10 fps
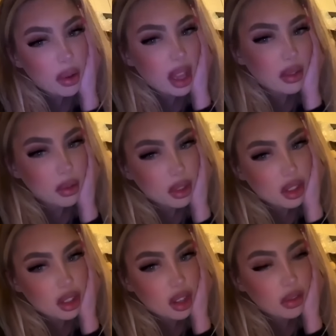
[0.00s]

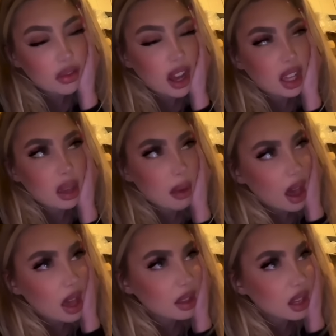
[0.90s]
Everyone's just so fucking
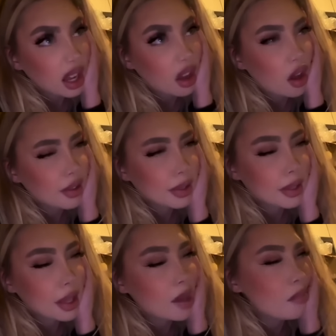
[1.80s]
mad that I
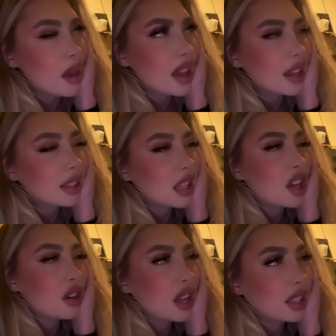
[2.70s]
caused the biggest
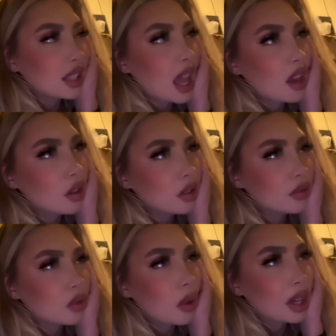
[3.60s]
internet
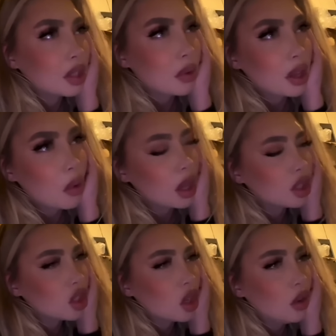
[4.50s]
scandal of
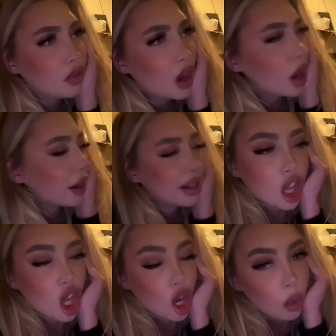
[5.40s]
2021 so far.
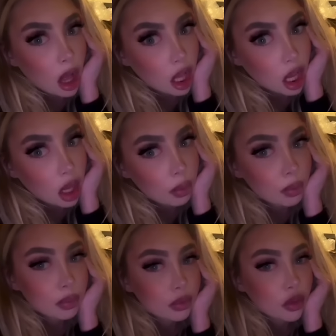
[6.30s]
You're
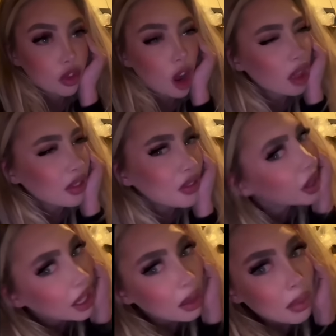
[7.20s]
welcome. For all the
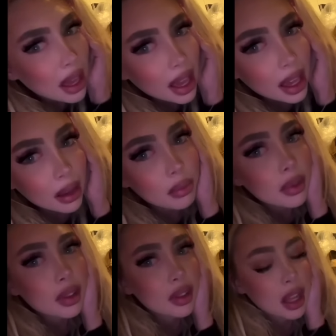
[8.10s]
fucking
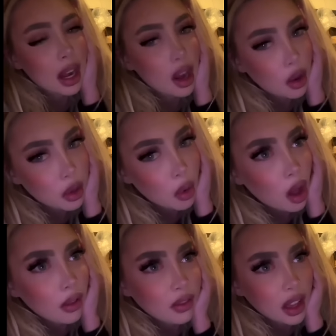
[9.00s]
memes that I know
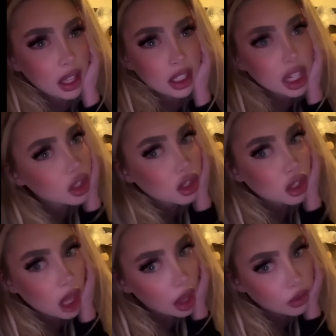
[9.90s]
you all fucking
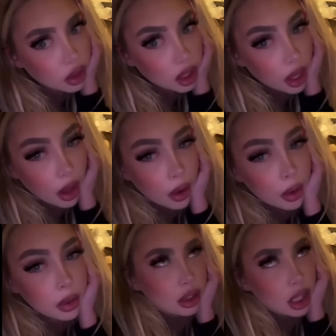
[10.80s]
touched yourselves to.
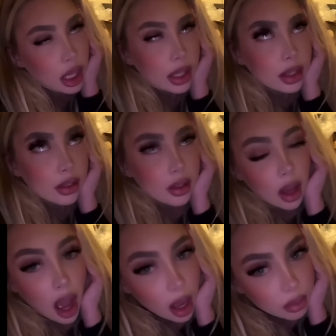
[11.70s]

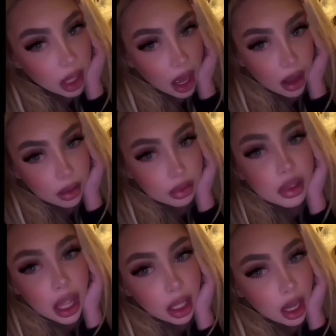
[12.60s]
Jeez, calm
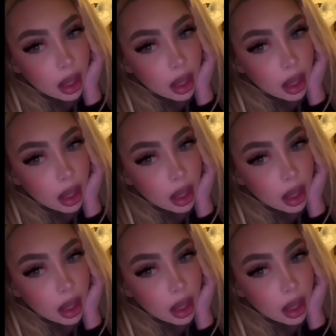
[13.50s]
down, lighten